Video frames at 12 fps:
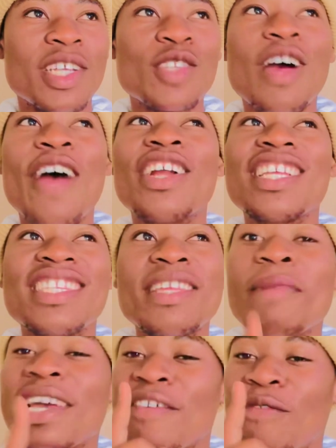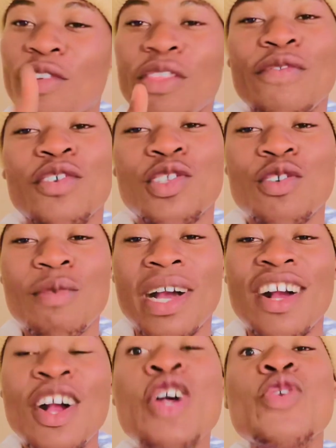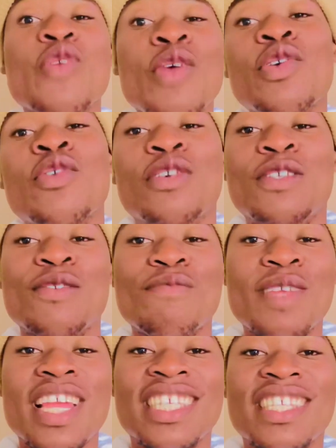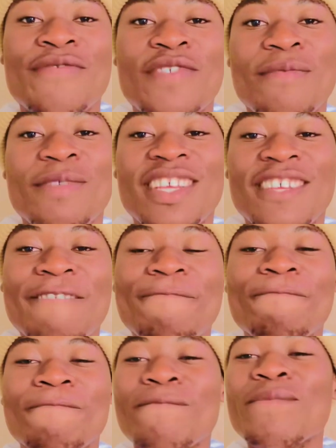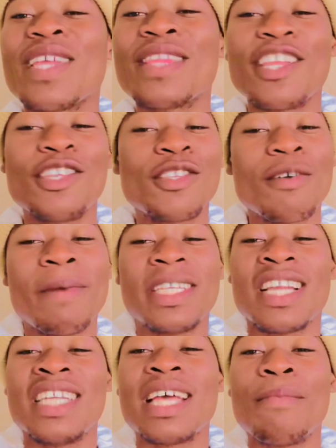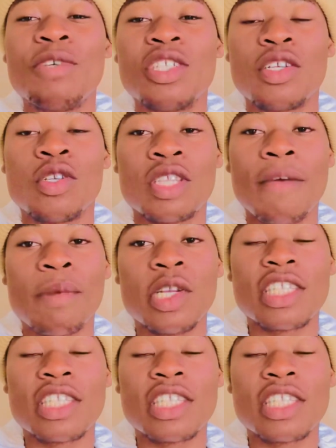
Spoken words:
So I want to see by the 4th of October where we're going to be as a family. Thank you so much, guys. I appreciate the support.